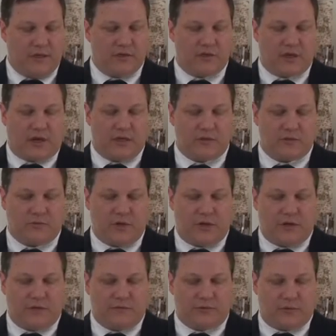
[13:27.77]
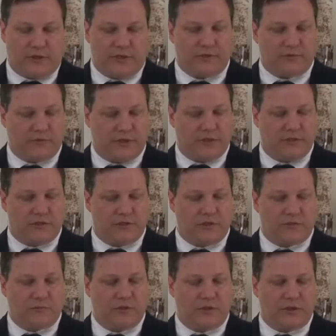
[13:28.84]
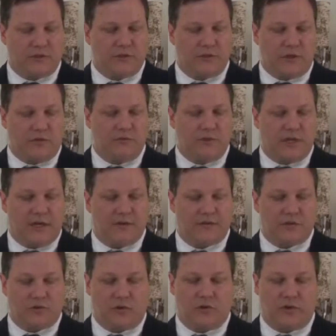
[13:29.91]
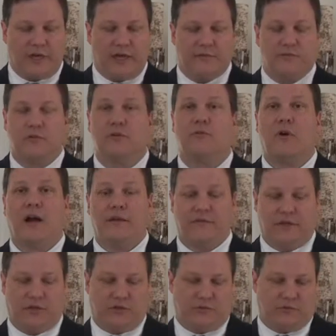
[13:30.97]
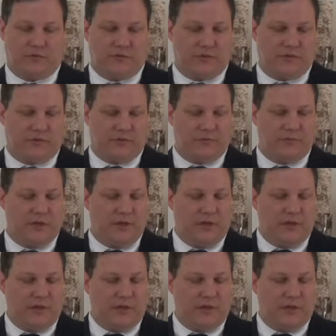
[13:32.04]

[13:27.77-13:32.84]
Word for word: In John 12, 23, Jesus predicts his own death shortly after arriving in Jerusalem,